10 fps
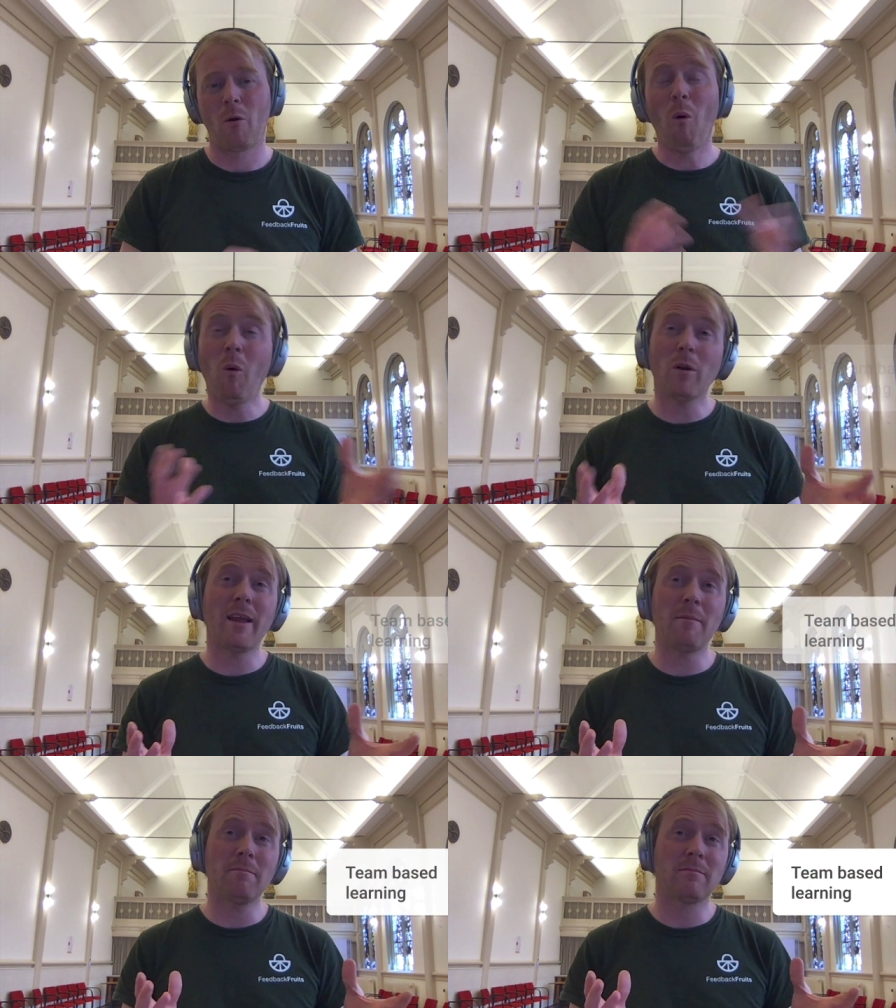Or
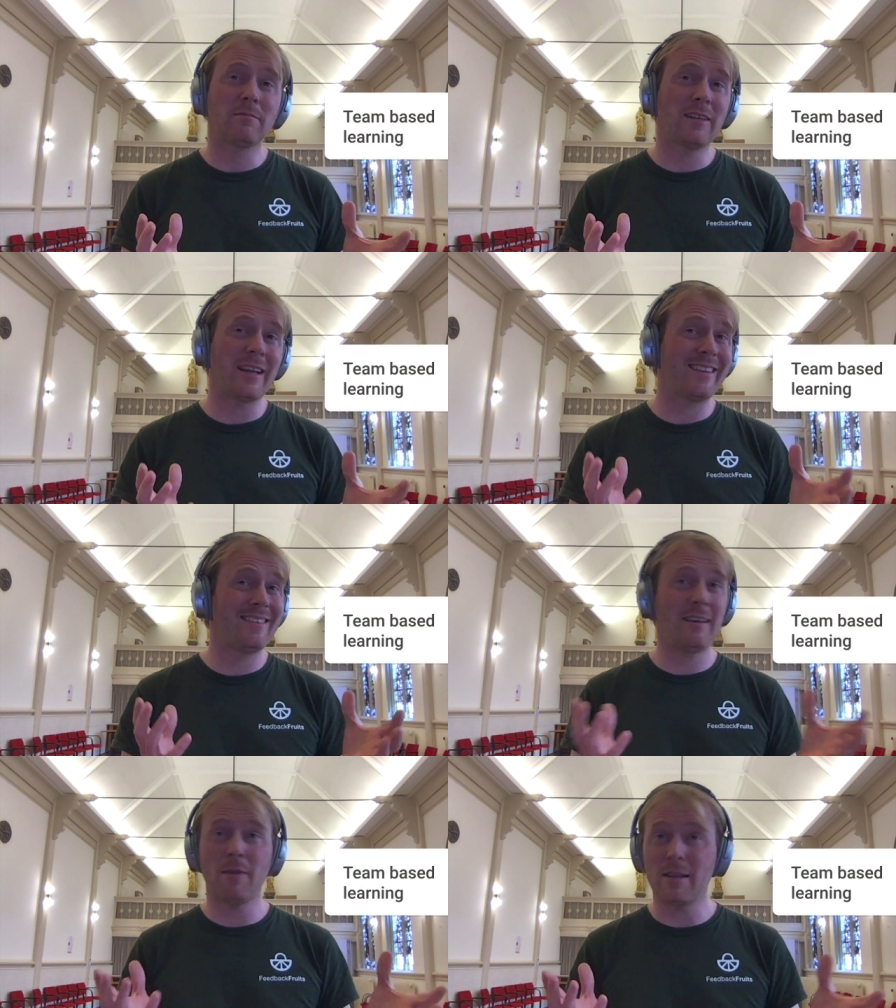take
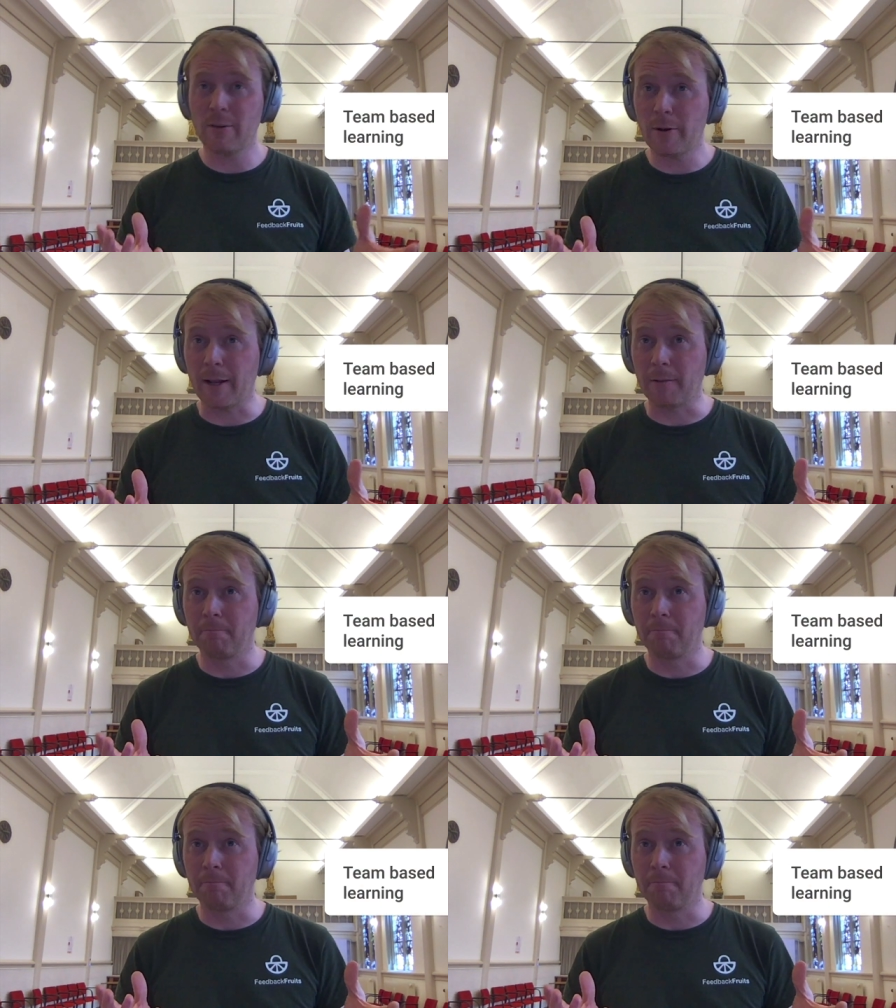team-based learning.